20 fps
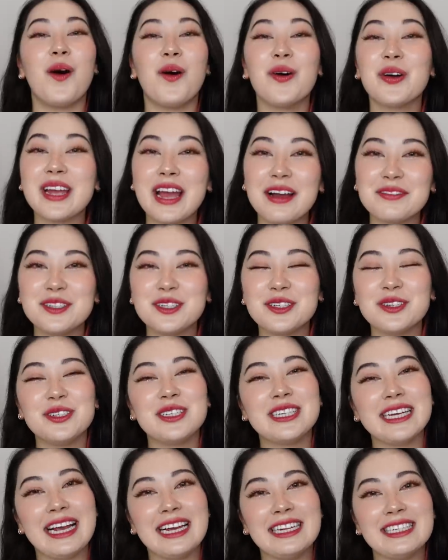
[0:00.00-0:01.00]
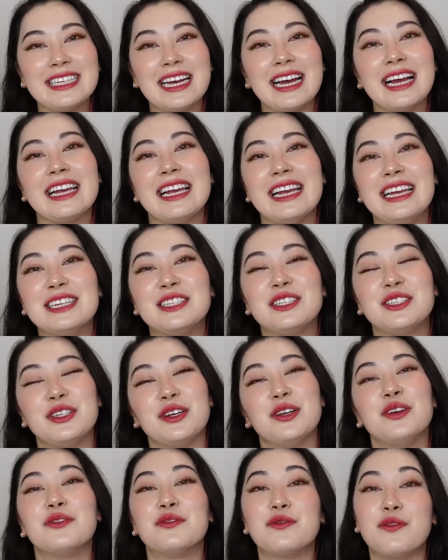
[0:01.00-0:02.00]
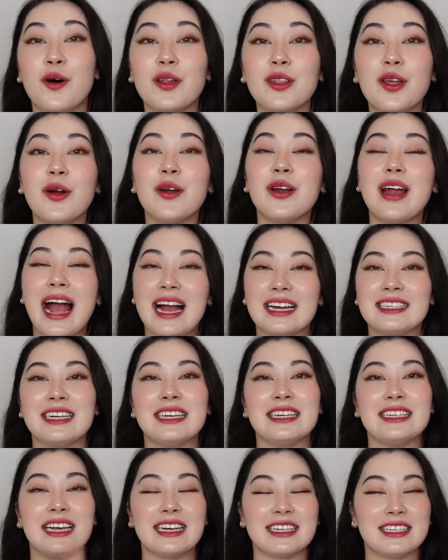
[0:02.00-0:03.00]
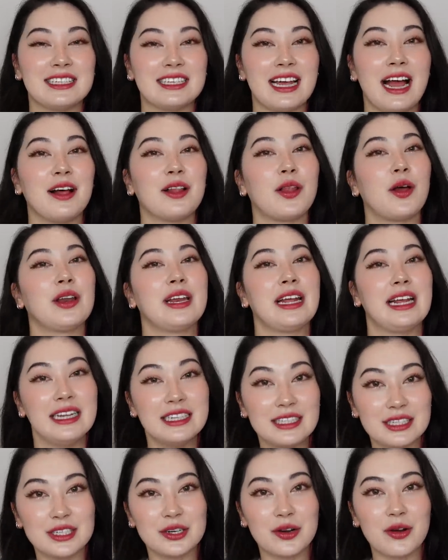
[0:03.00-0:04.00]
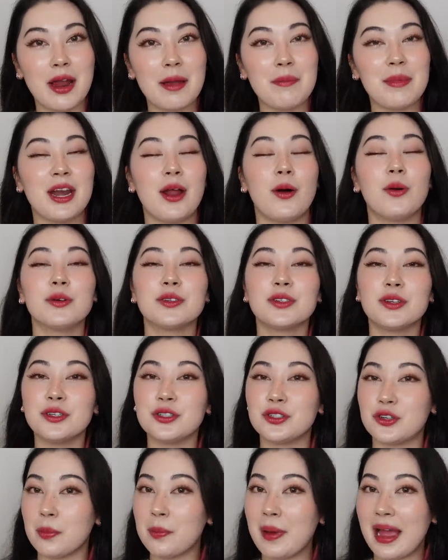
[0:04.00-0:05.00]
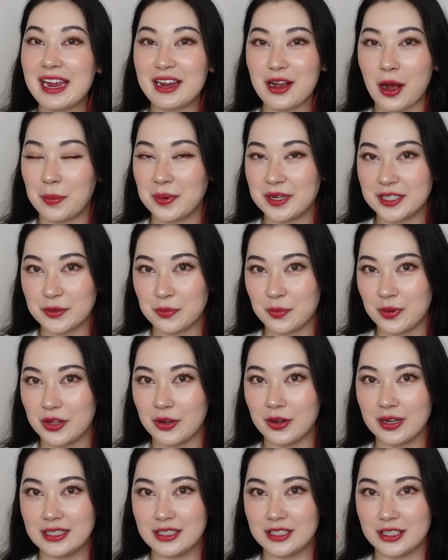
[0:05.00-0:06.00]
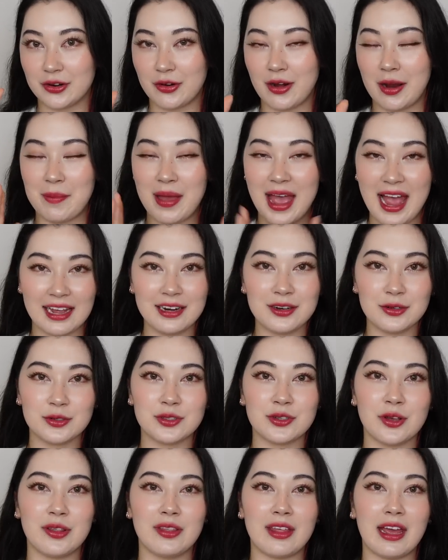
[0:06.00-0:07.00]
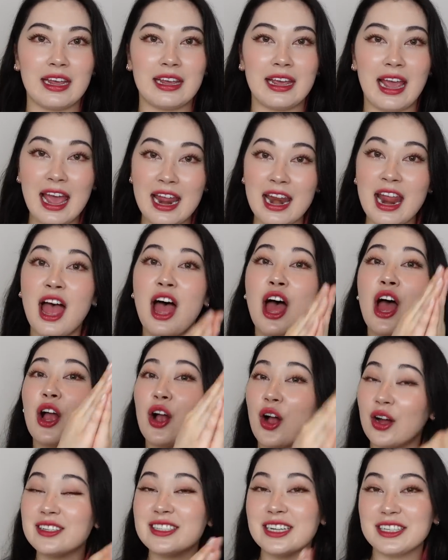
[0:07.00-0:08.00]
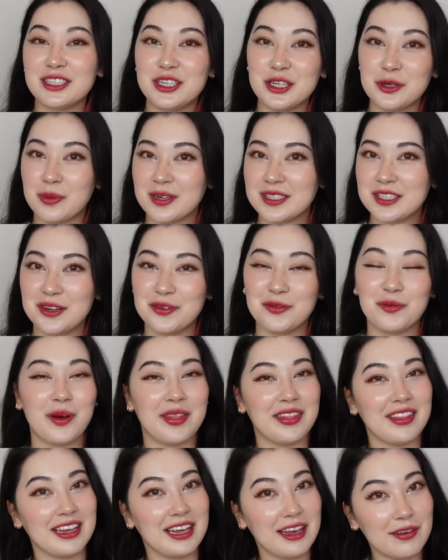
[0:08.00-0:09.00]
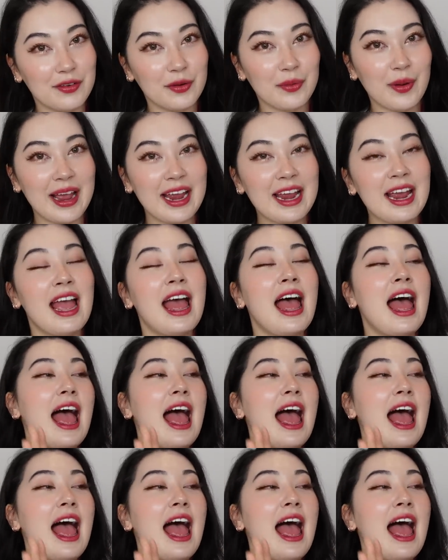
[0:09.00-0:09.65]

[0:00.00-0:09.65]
All you have to do to enter is to follow at YesStyle on Instagram and also drop a comment with your Instagram handle so they can contact you once you've won the giveaway.